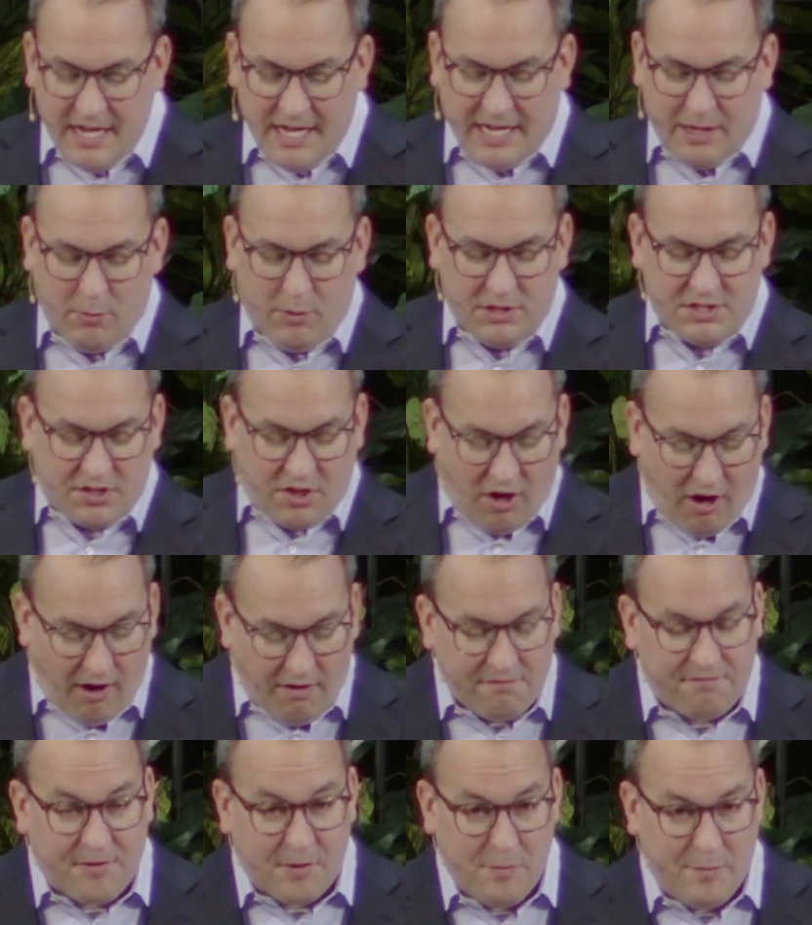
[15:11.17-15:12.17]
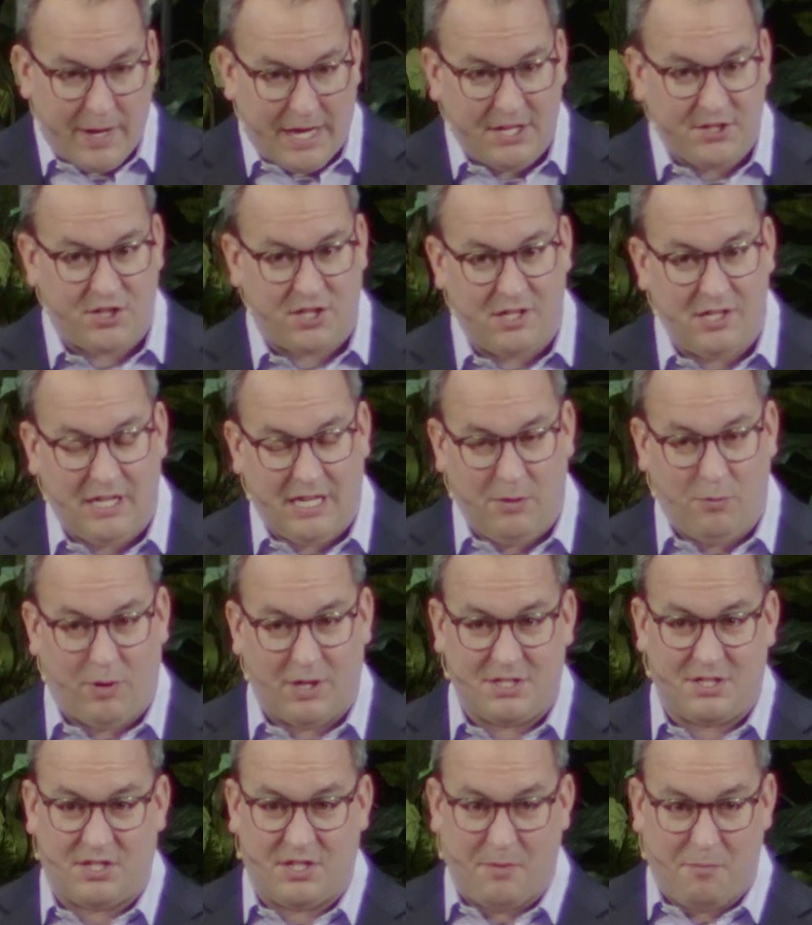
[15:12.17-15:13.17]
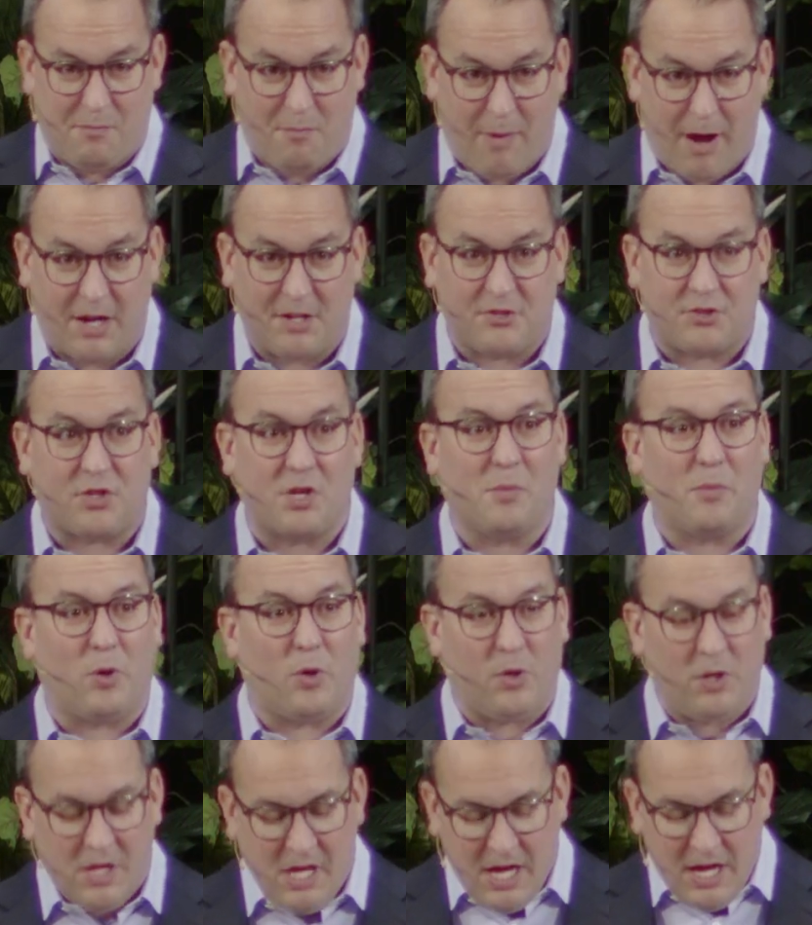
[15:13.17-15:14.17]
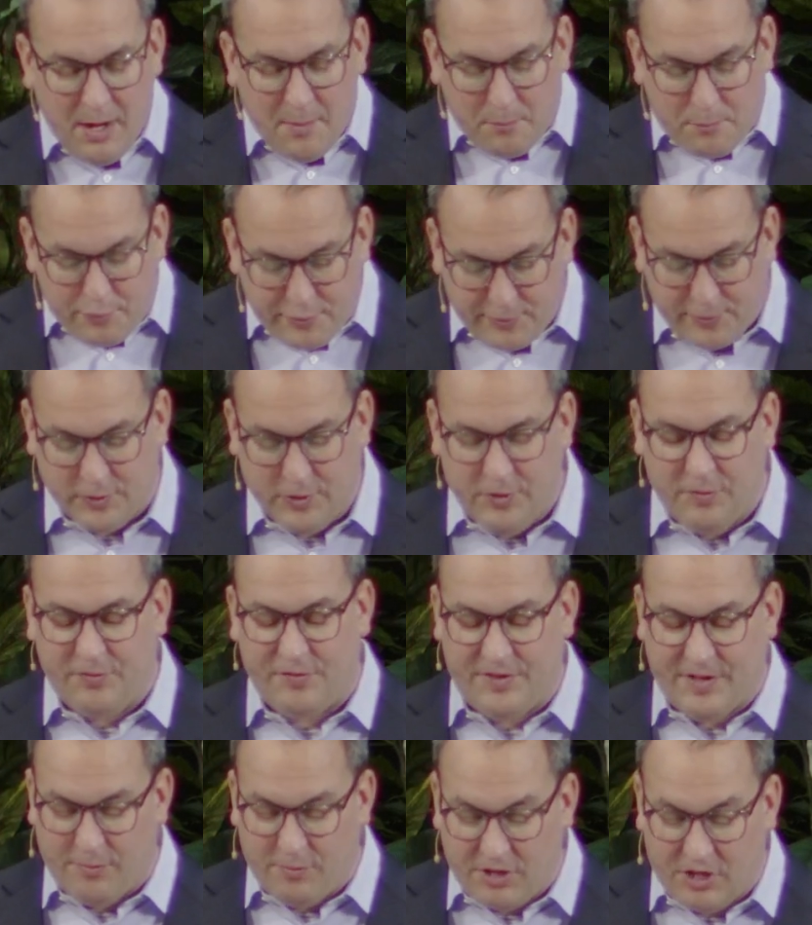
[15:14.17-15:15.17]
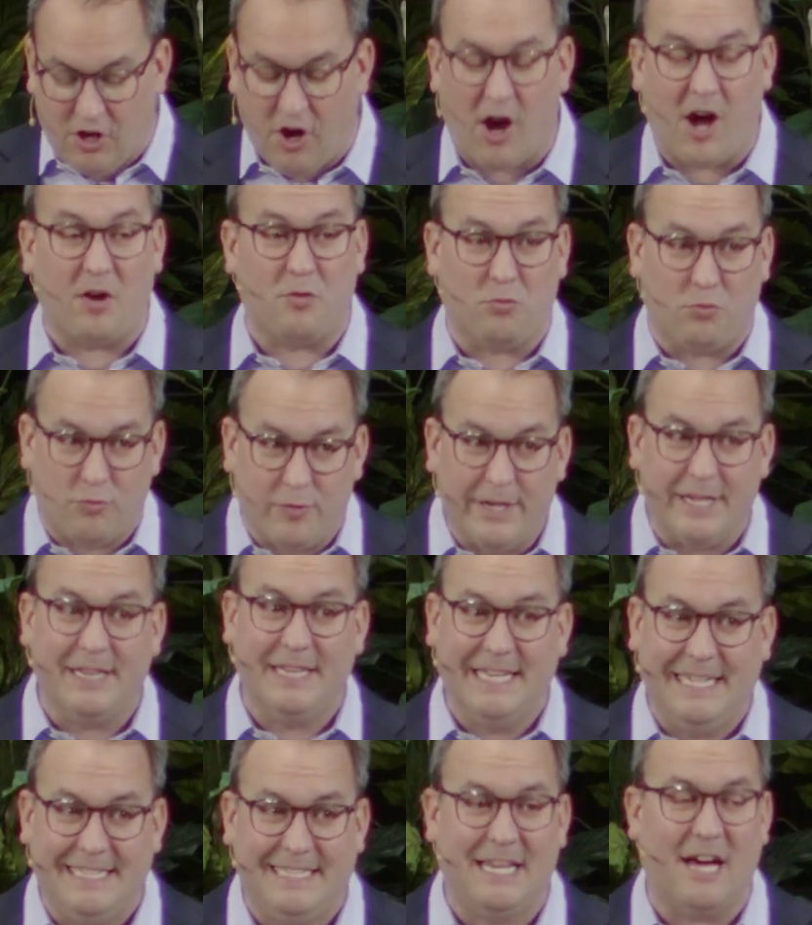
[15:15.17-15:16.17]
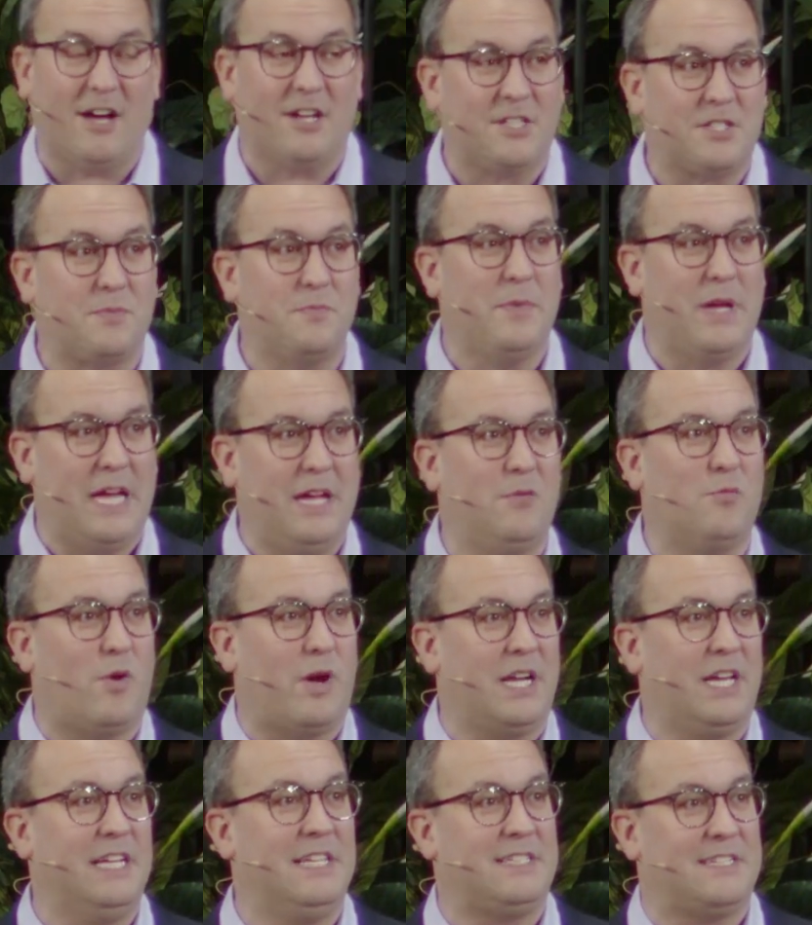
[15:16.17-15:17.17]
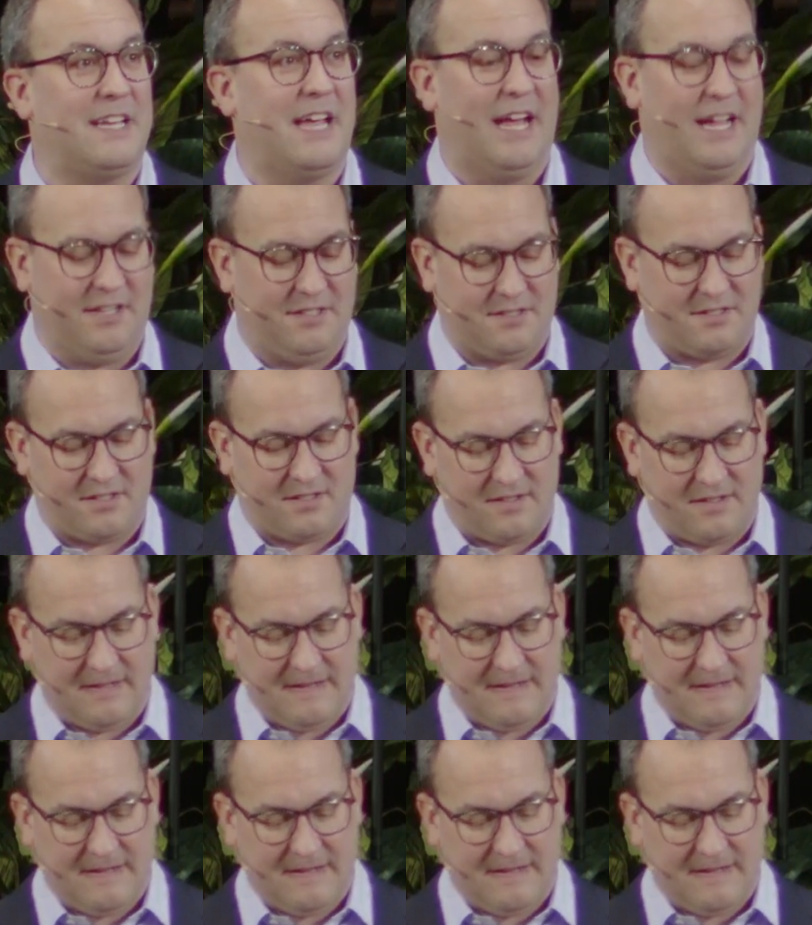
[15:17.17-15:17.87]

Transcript: He wants confirmation. He wants demonstrable proof that God really does mean what he says.